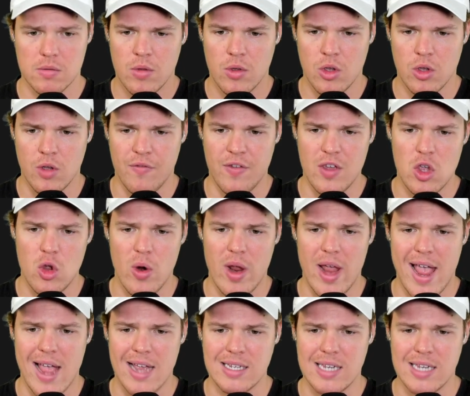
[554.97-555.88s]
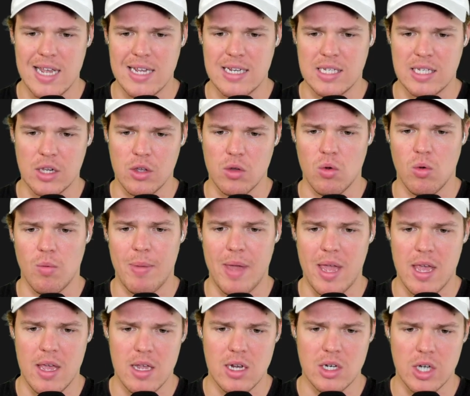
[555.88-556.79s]
Configure as a single
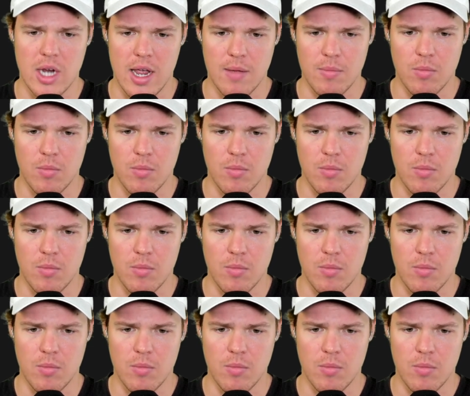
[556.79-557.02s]
page app.